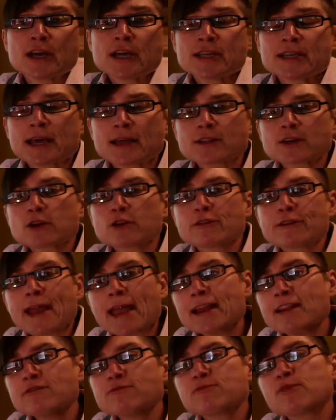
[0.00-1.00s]
Now, the
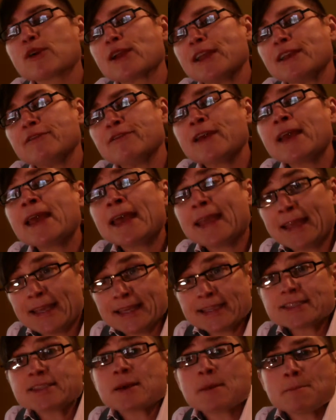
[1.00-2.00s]
creative brief
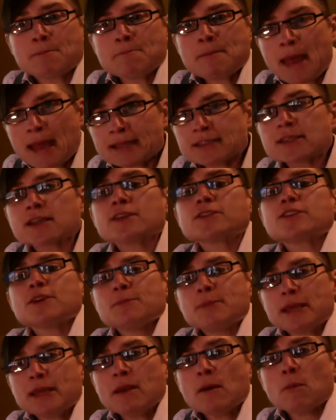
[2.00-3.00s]
is meant to
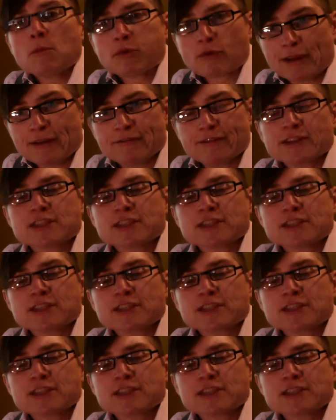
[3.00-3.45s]
be brief.